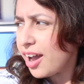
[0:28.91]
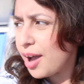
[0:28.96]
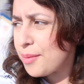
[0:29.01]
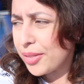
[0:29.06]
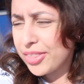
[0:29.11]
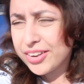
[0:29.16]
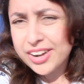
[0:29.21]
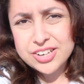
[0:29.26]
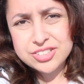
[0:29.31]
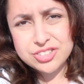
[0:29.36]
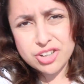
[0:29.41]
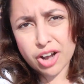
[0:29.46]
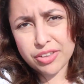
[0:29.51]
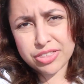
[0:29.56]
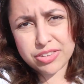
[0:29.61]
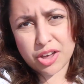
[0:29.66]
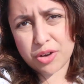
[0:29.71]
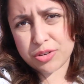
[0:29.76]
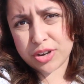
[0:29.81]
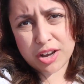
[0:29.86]
Um, I think I
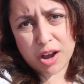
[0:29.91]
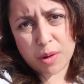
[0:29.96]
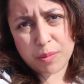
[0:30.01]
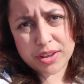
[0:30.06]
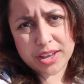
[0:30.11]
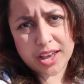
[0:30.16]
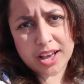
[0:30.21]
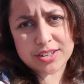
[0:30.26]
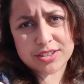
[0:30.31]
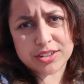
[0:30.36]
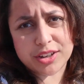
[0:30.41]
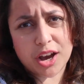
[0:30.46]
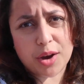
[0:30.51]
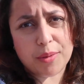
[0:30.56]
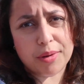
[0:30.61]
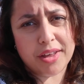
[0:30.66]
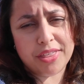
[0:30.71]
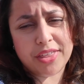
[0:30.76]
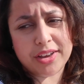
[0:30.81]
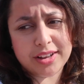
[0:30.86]
started it only a couple of years
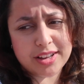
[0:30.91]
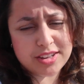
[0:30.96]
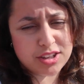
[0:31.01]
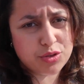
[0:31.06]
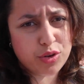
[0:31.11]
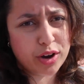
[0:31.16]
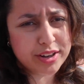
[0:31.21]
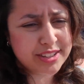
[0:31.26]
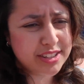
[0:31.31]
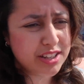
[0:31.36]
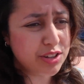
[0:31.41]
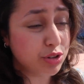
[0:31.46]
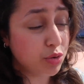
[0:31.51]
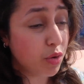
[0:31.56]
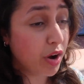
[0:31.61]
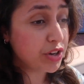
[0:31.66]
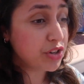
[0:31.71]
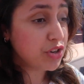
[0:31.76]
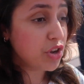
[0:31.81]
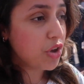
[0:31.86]
ago and I think this is quite, still
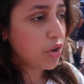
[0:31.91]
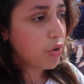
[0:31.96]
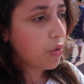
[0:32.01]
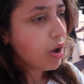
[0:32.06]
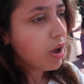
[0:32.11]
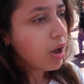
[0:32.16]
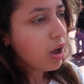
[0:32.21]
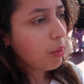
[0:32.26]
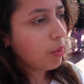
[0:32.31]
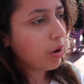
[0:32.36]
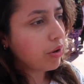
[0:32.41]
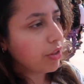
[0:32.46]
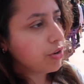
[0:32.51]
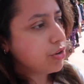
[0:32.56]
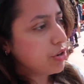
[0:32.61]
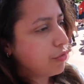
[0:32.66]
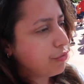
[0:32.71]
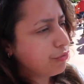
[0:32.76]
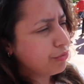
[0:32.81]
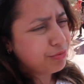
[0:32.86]
quite new, one of the